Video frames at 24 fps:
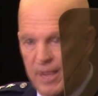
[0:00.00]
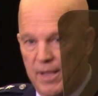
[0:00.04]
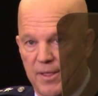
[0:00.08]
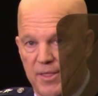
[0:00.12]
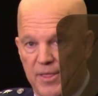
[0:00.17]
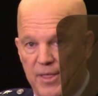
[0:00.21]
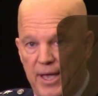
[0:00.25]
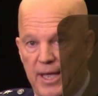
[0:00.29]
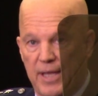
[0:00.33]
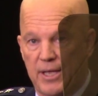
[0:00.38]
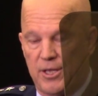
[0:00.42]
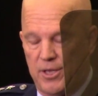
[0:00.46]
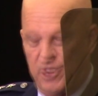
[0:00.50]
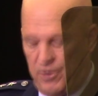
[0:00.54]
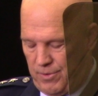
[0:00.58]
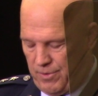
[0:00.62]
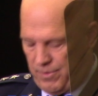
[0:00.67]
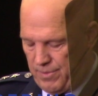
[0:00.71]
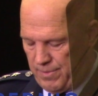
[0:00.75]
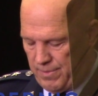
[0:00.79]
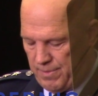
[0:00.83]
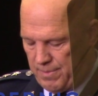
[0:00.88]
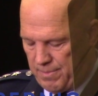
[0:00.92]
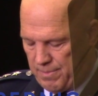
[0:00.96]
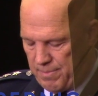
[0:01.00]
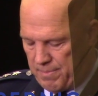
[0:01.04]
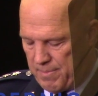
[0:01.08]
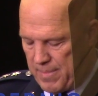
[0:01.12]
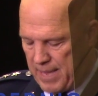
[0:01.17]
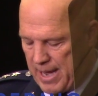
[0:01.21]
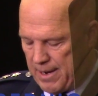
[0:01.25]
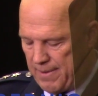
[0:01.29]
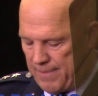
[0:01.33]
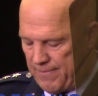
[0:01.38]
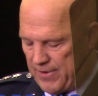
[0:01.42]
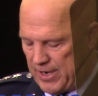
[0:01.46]
Thank you,
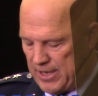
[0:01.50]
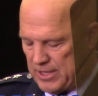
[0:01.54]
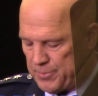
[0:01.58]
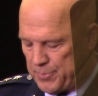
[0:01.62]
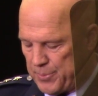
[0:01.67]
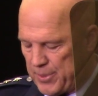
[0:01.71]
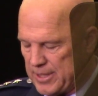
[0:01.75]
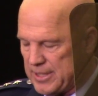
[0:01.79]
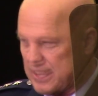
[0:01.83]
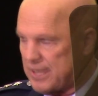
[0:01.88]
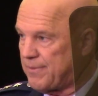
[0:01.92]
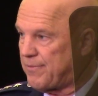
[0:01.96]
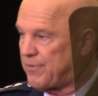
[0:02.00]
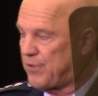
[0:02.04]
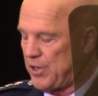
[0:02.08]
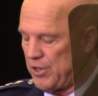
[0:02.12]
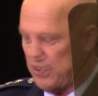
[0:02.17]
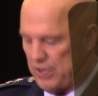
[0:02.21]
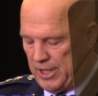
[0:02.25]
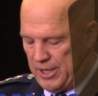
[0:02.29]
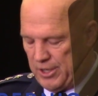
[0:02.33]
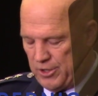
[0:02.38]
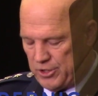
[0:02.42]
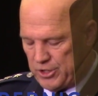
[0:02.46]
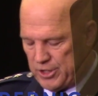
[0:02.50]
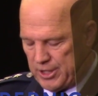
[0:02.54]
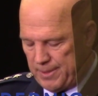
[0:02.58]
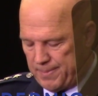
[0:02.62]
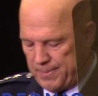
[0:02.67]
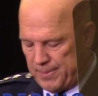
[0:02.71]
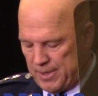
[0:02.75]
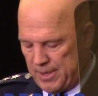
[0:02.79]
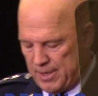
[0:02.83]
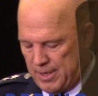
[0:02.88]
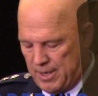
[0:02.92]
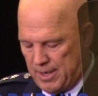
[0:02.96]
Madam Vice President, for your leadership,